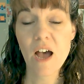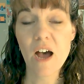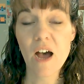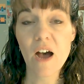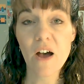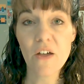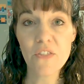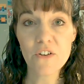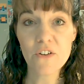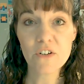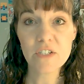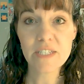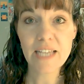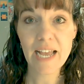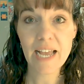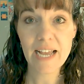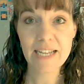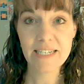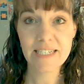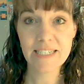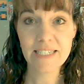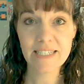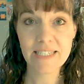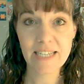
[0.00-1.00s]
Others
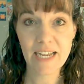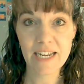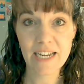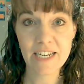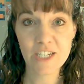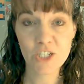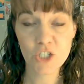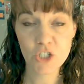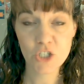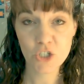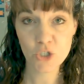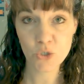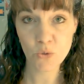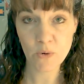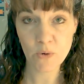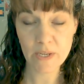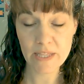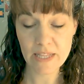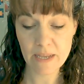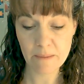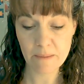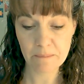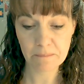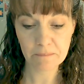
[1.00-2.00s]
had decided to
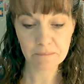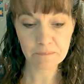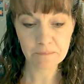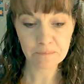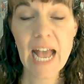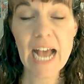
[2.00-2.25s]
join them.